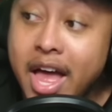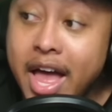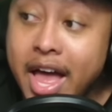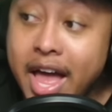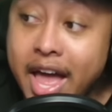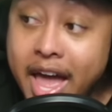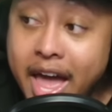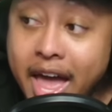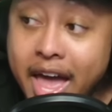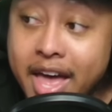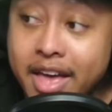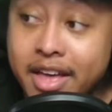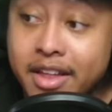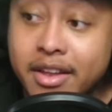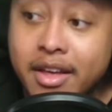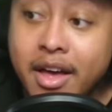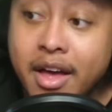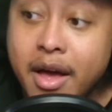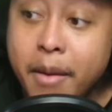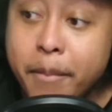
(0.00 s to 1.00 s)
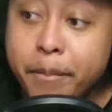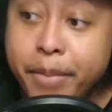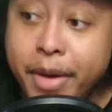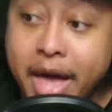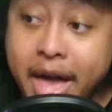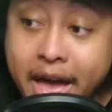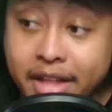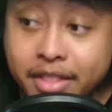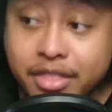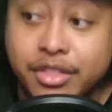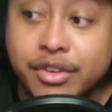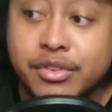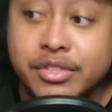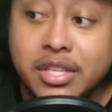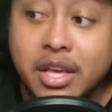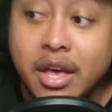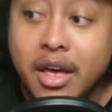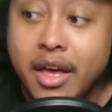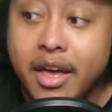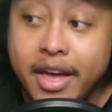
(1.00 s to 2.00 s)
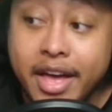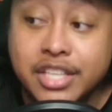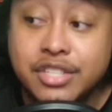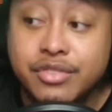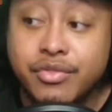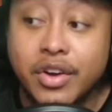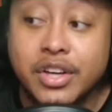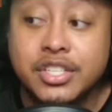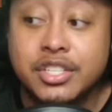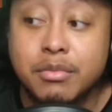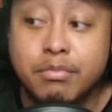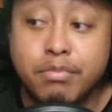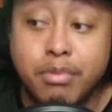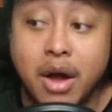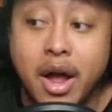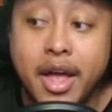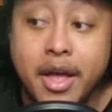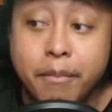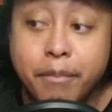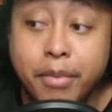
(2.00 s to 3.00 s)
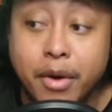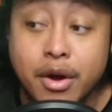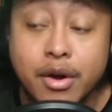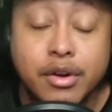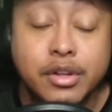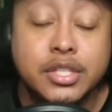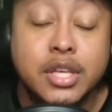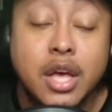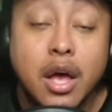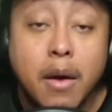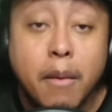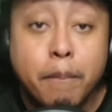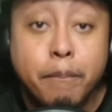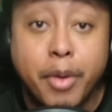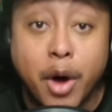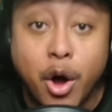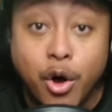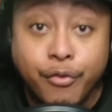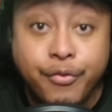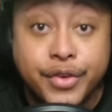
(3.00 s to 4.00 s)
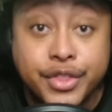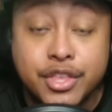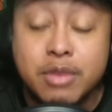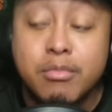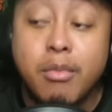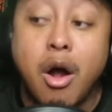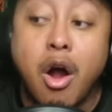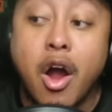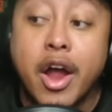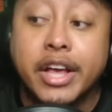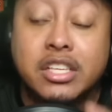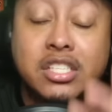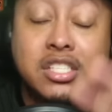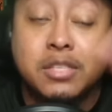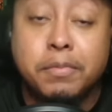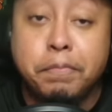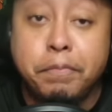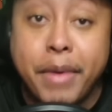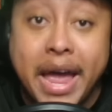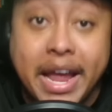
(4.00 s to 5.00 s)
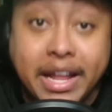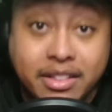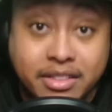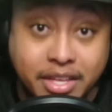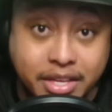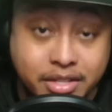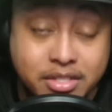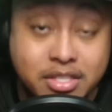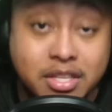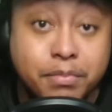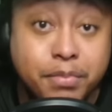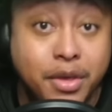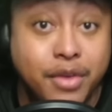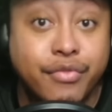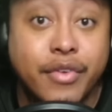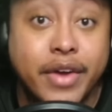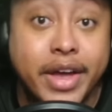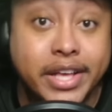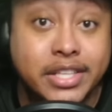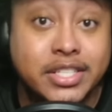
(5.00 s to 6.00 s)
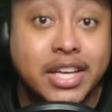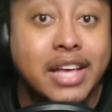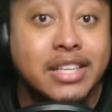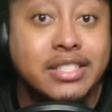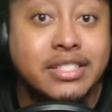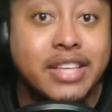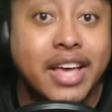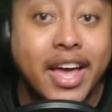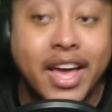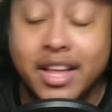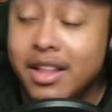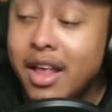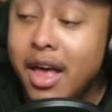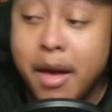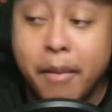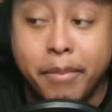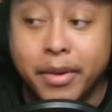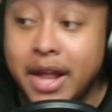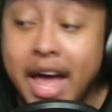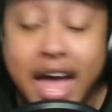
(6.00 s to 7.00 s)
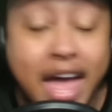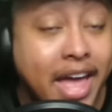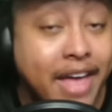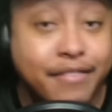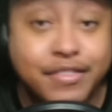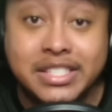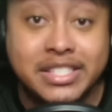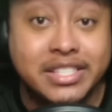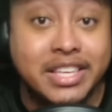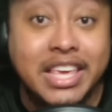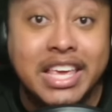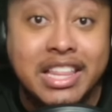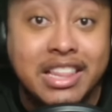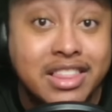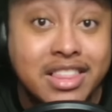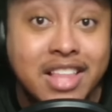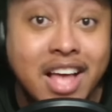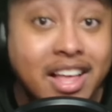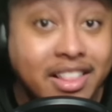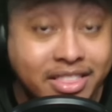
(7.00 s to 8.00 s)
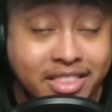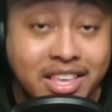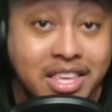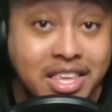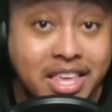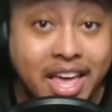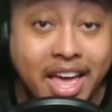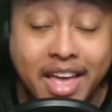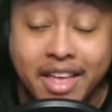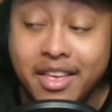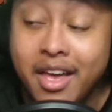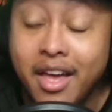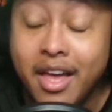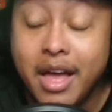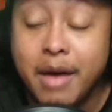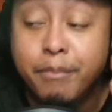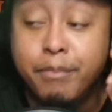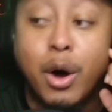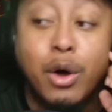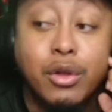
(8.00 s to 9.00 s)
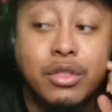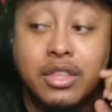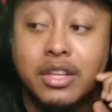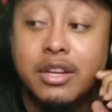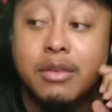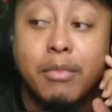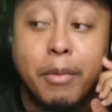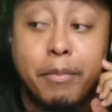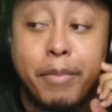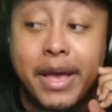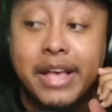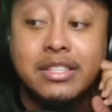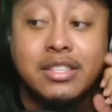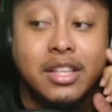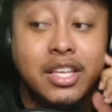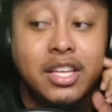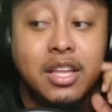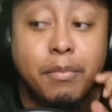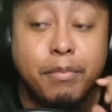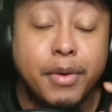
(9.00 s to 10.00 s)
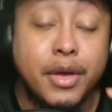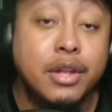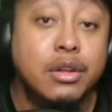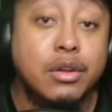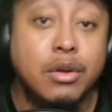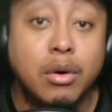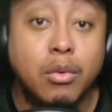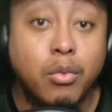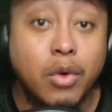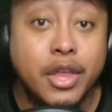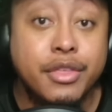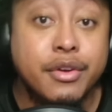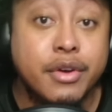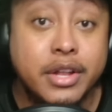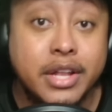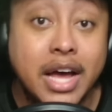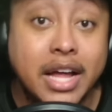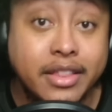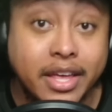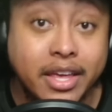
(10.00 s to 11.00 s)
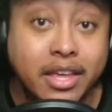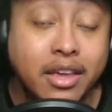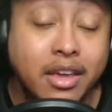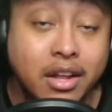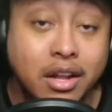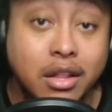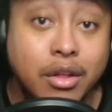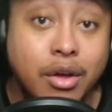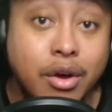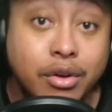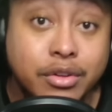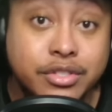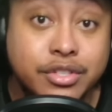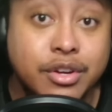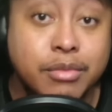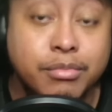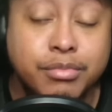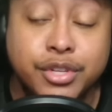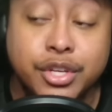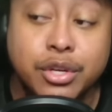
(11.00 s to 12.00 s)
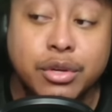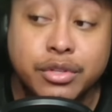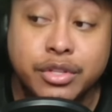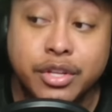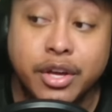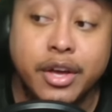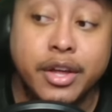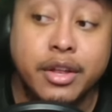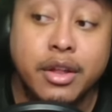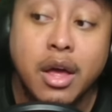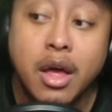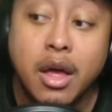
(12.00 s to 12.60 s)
and Panthers edge rusher Brian Burns. Both of them are expected to be franchise tagged, but I haven't seen nothing yet. And both of them are basically dependent on whether or not they can get a long term deal done